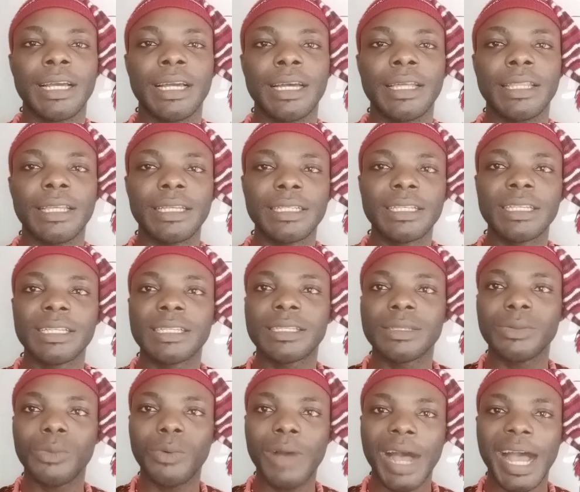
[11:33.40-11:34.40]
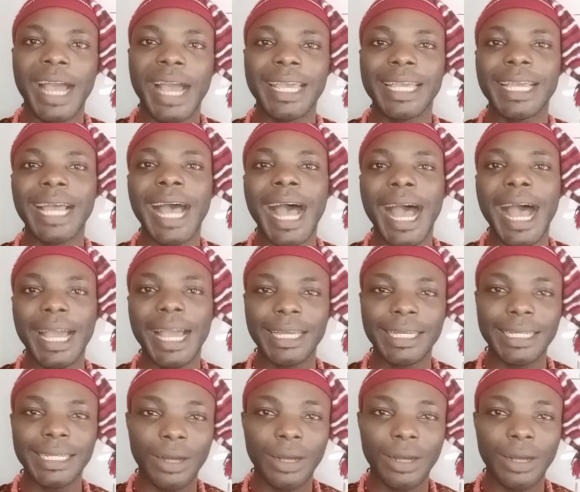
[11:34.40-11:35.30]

This is why I